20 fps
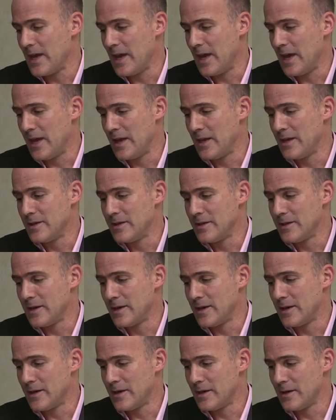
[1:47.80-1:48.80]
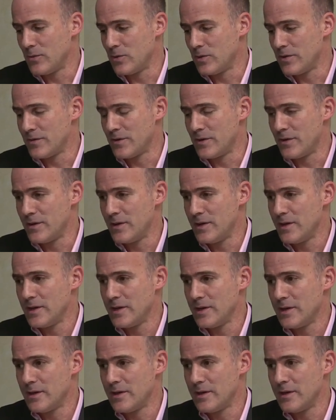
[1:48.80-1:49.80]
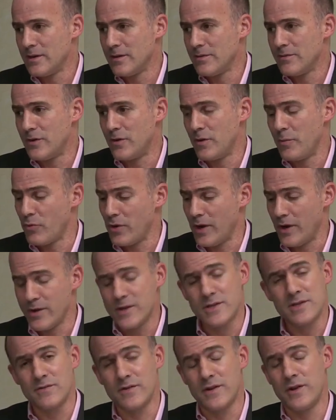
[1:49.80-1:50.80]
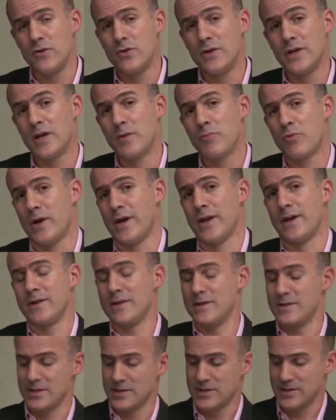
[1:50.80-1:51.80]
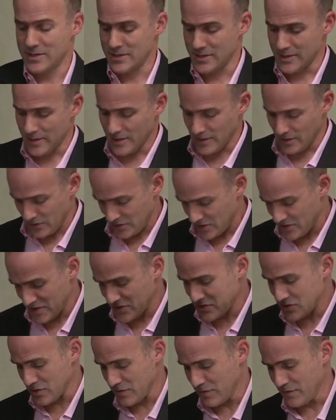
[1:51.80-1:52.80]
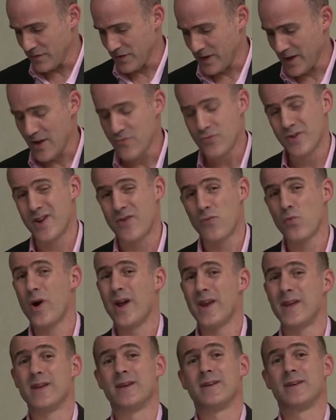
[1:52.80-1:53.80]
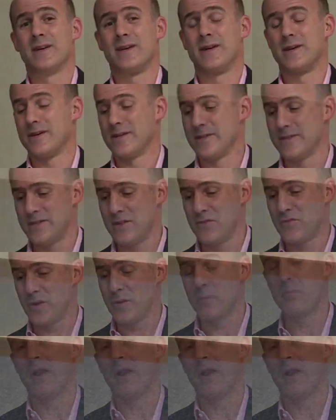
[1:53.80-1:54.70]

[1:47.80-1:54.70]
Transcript: And we're very proud. It's a very unique product. It consists of 101 different